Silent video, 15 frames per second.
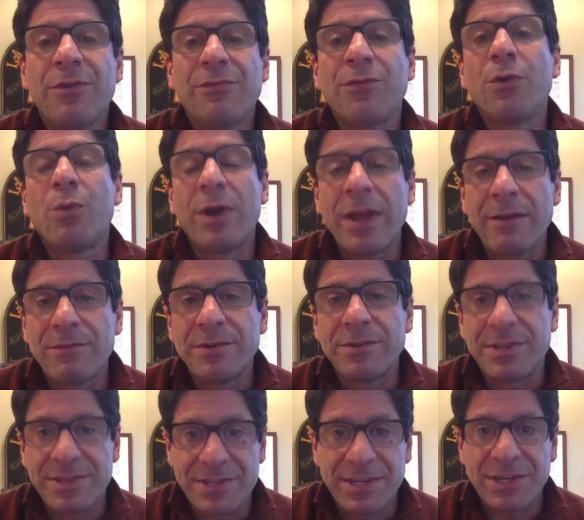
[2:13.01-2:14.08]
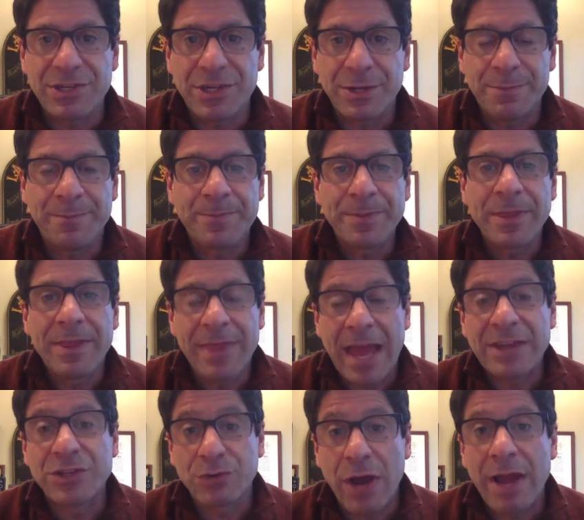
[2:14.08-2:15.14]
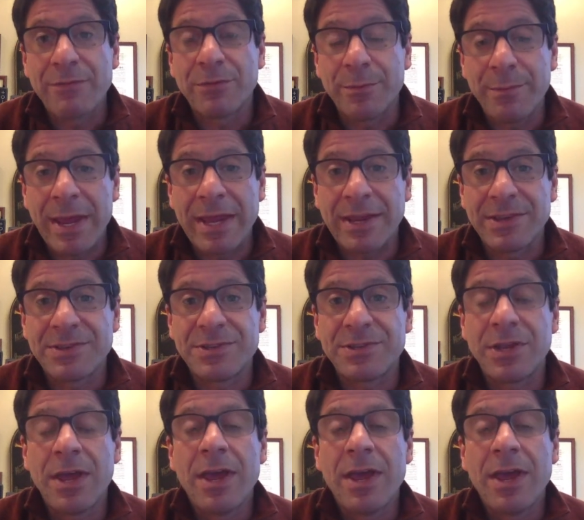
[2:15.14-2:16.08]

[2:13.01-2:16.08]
for whatever decision that driver makes.